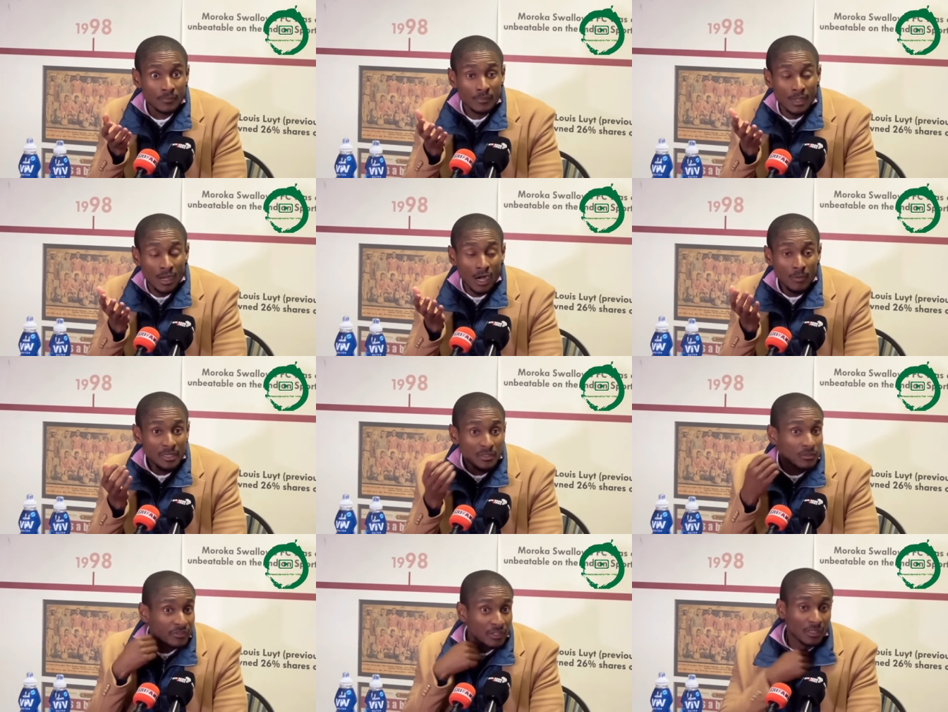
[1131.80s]
how many
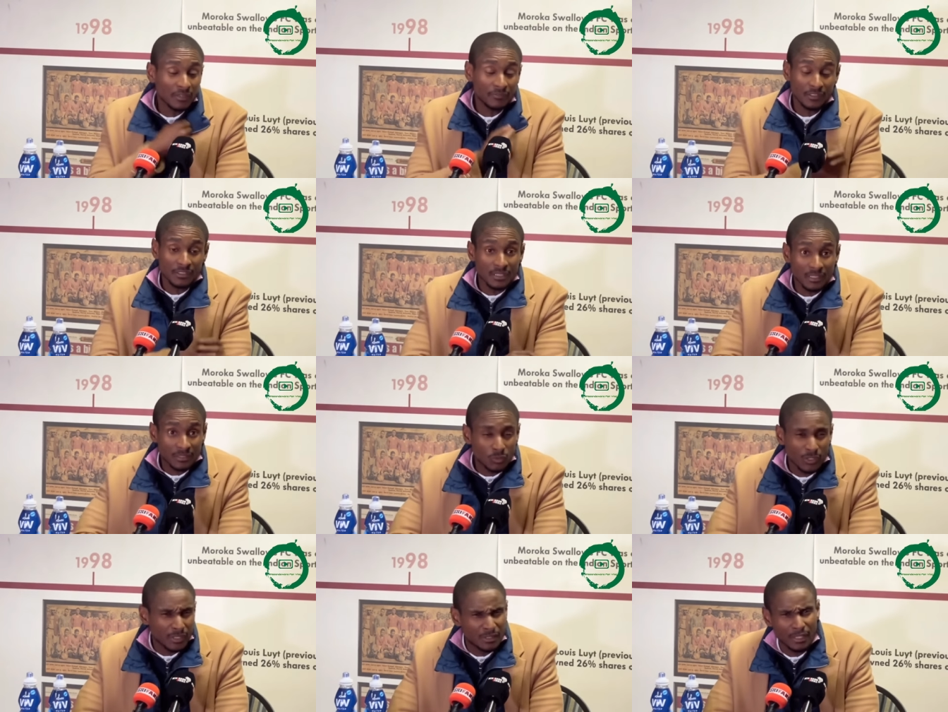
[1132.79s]
of our referees are
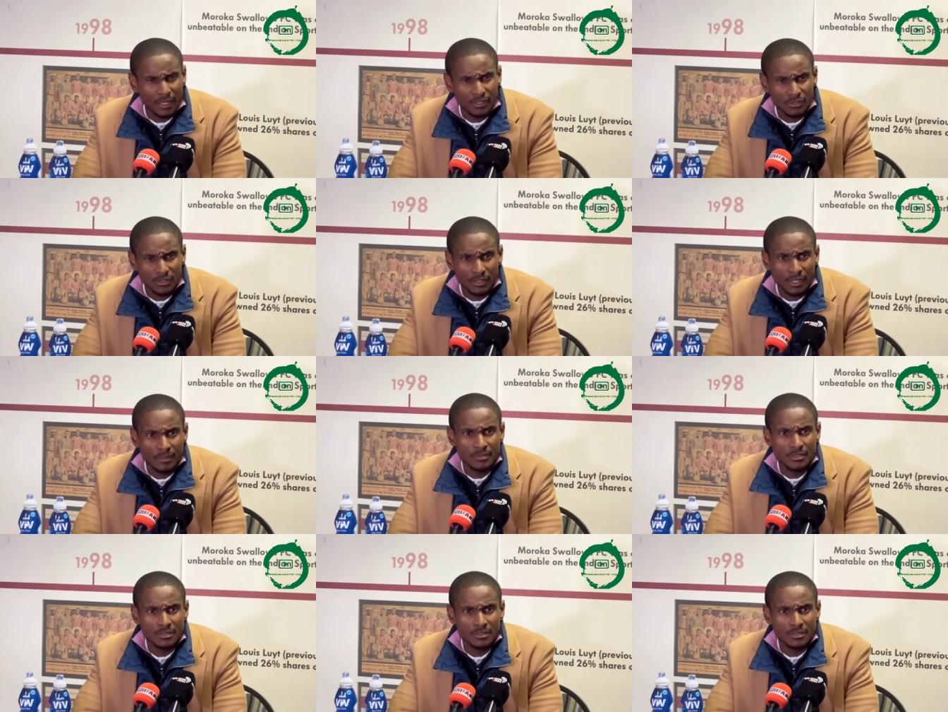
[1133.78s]
doing international games?